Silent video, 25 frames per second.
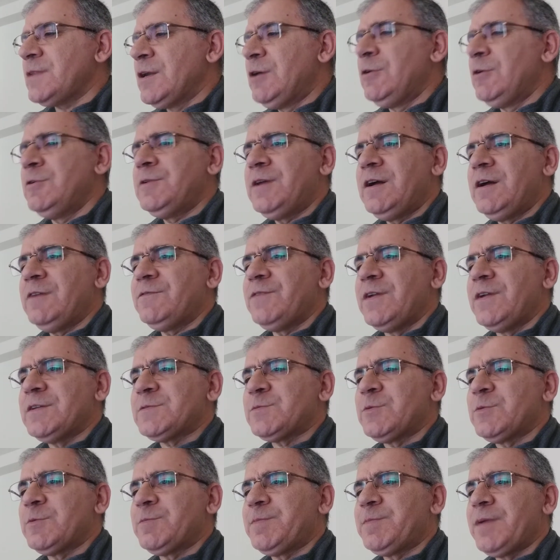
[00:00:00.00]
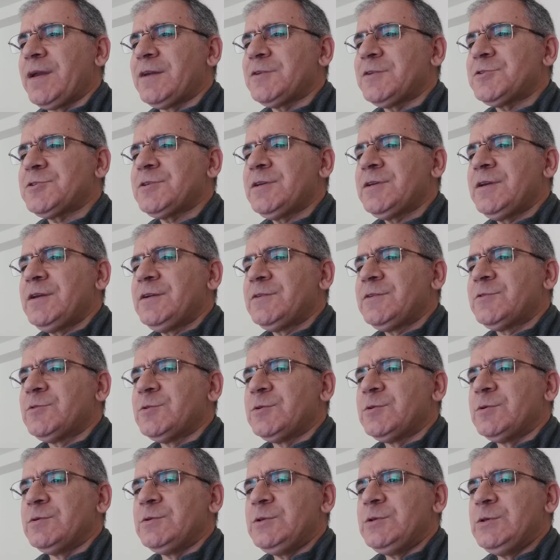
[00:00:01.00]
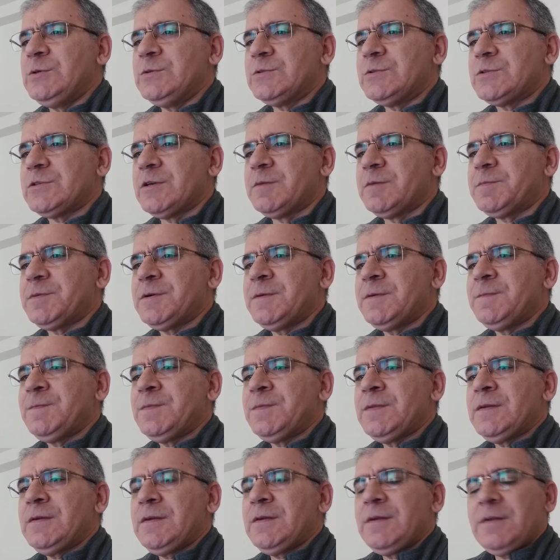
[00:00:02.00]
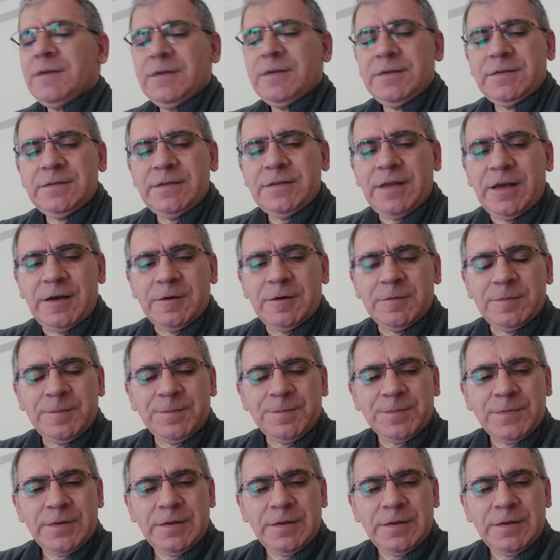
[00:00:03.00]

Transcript: on our Facebook page through YouTube. Now,